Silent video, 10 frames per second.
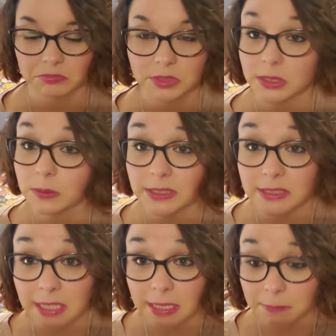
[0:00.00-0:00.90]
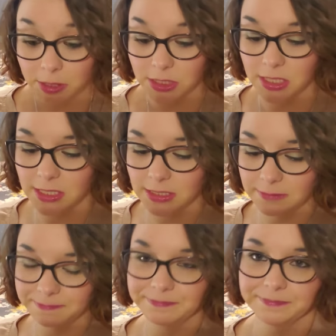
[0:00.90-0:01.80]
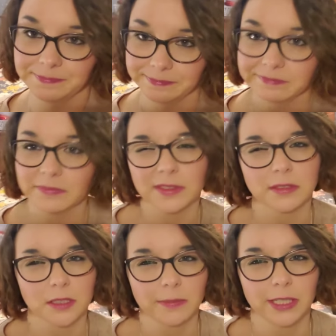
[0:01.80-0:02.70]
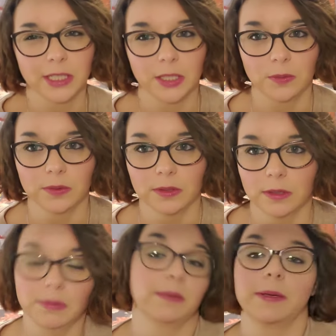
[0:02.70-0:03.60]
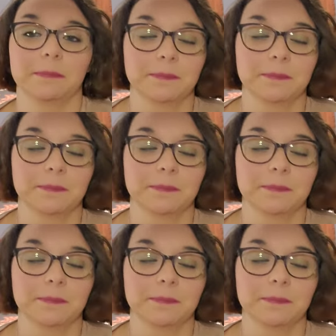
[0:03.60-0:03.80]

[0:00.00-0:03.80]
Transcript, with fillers: someone's name, personalize it. It's going to be cute. But anyway,